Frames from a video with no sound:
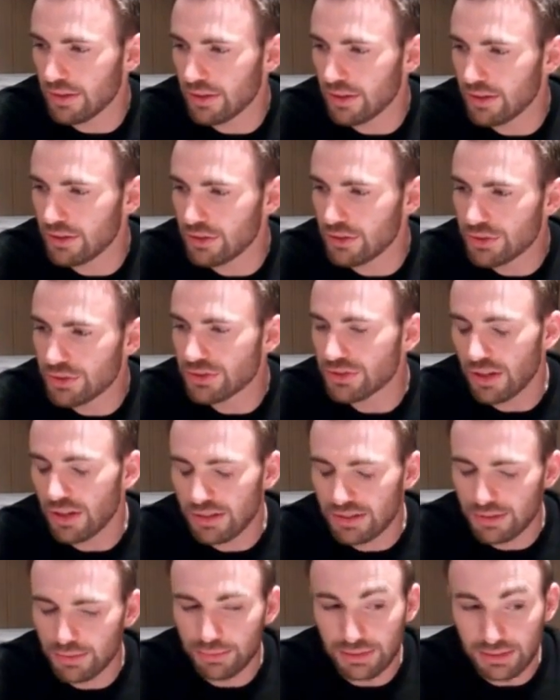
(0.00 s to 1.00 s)
you
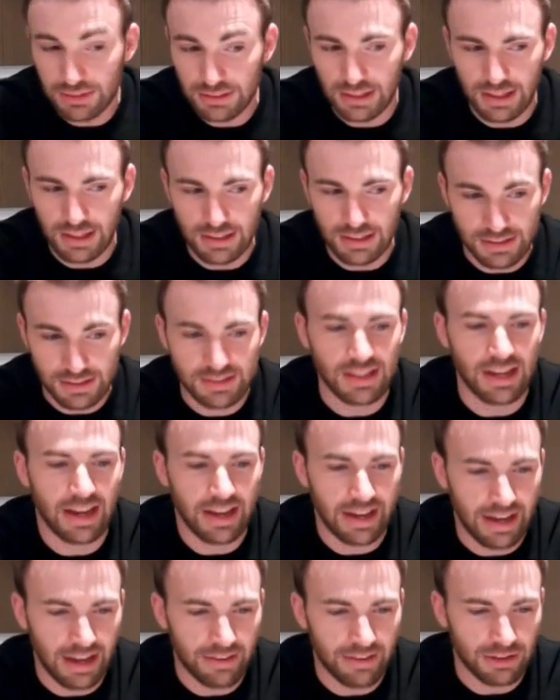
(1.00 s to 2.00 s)
start to realize, at least
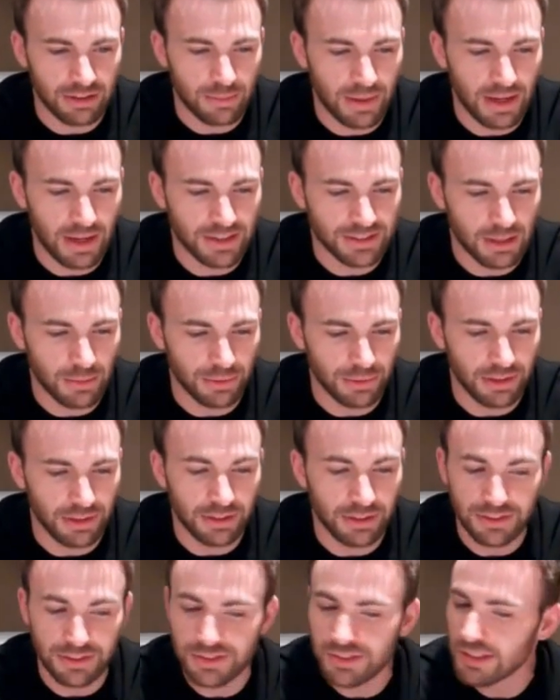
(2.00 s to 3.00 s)
I have in the past couple
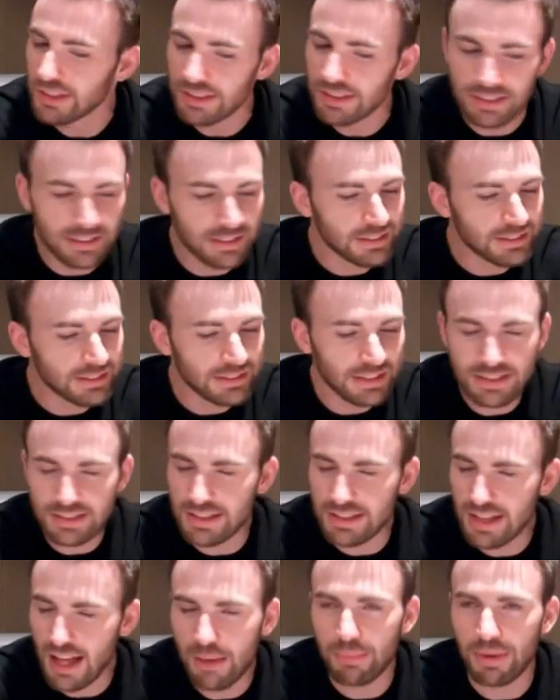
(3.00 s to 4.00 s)
years,
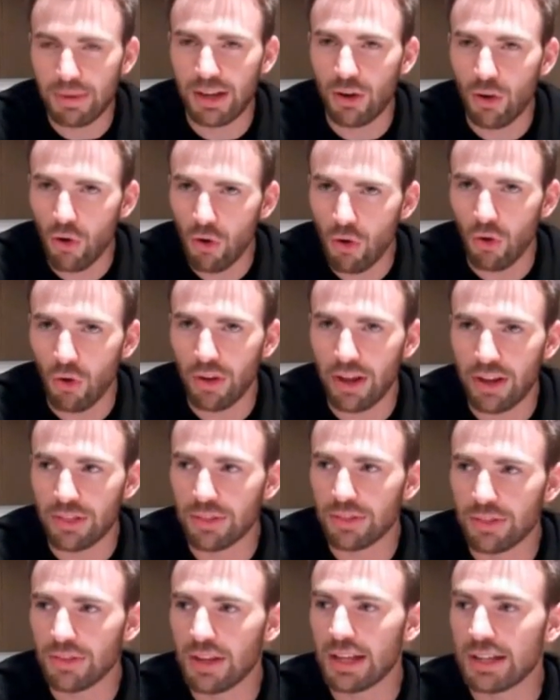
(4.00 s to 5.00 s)
that's not my goal.
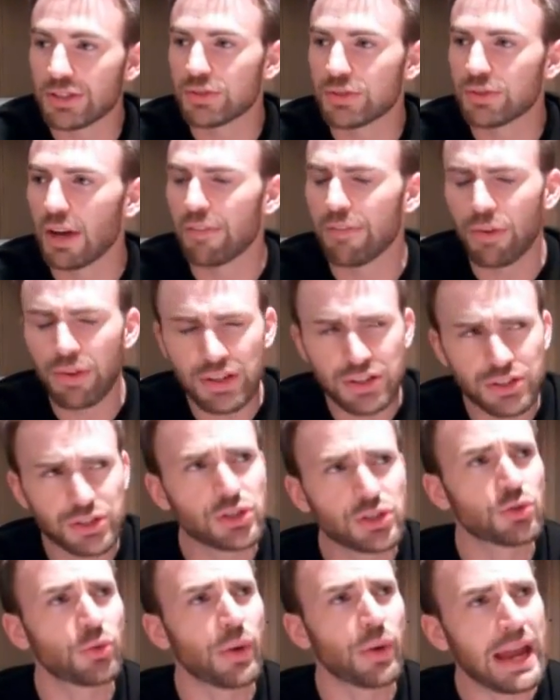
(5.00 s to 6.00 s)
And it's a very
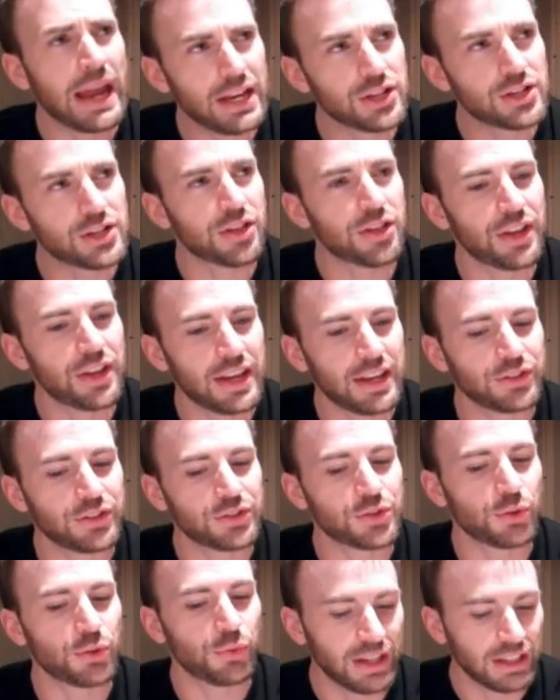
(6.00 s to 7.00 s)
strange
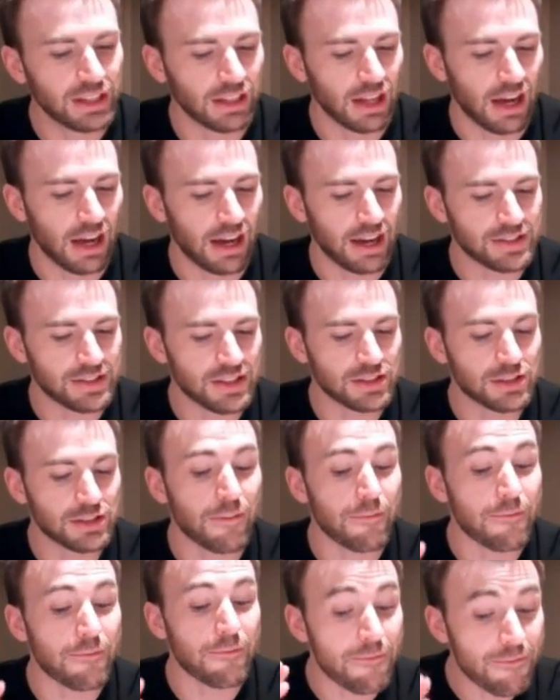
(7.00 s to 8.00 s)
thing to realize. It's
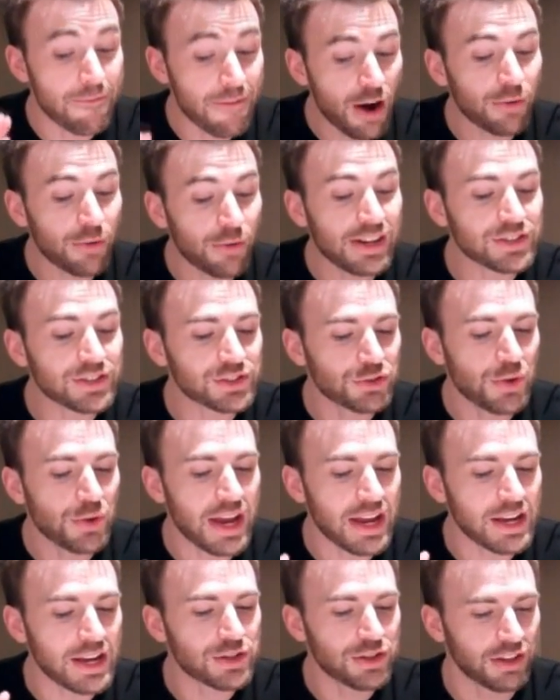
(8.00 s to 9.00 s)
a very
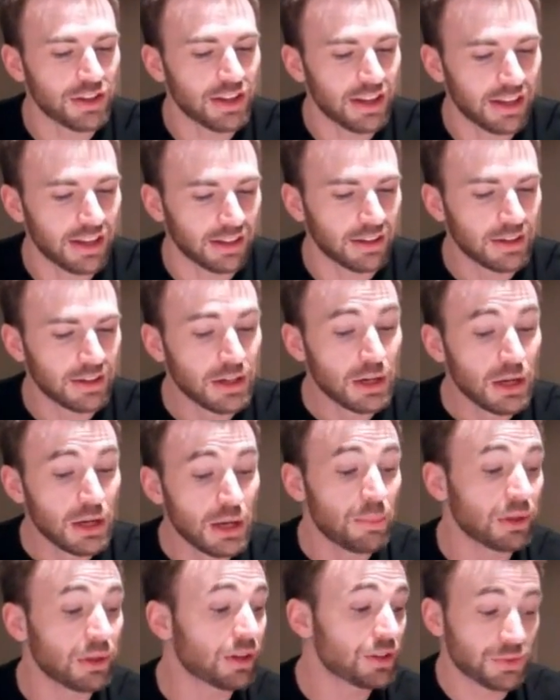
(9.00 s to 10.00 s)
strange thing.
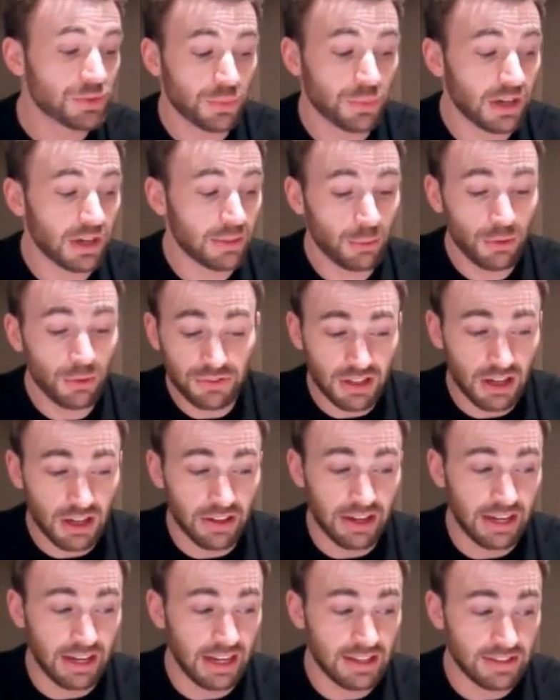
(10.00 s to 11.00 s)
Because when I moved to
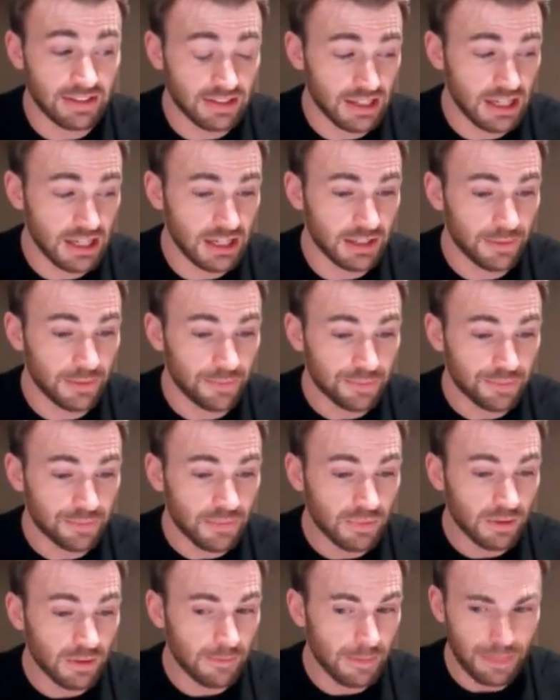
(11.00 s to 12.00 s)
LA at
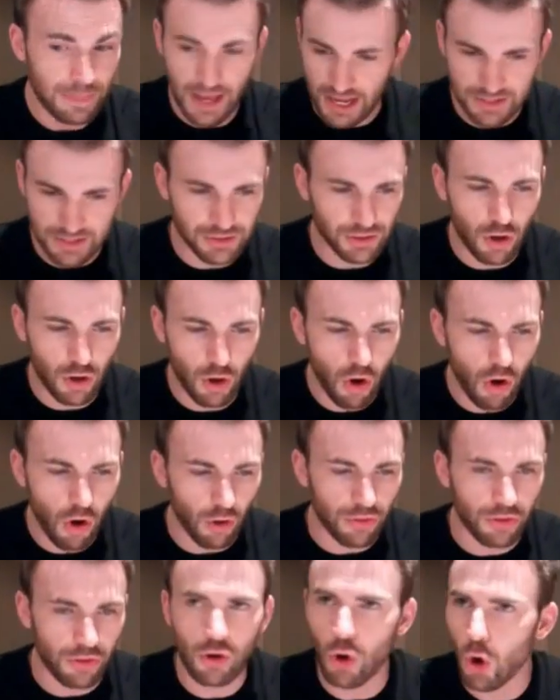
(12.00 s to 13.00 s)
18, that's the
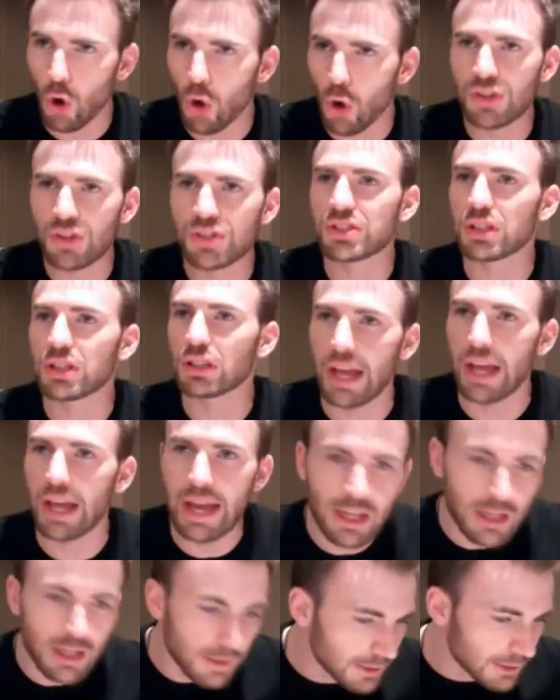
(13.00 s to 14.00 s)
goal. The goal is to
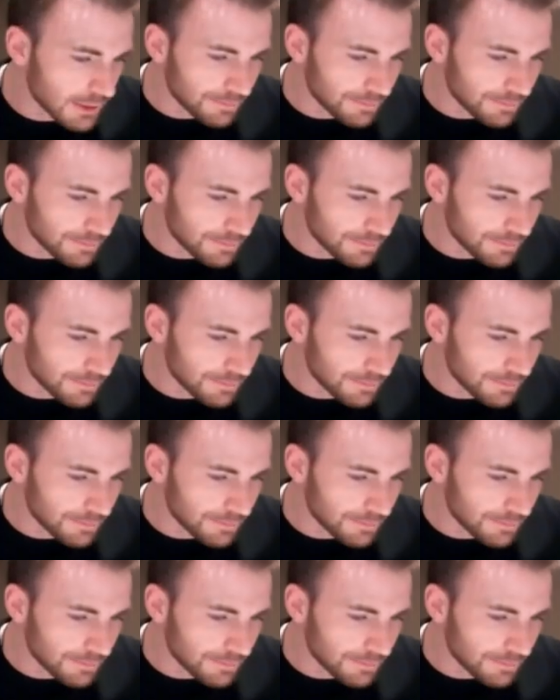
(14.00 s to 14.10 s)
like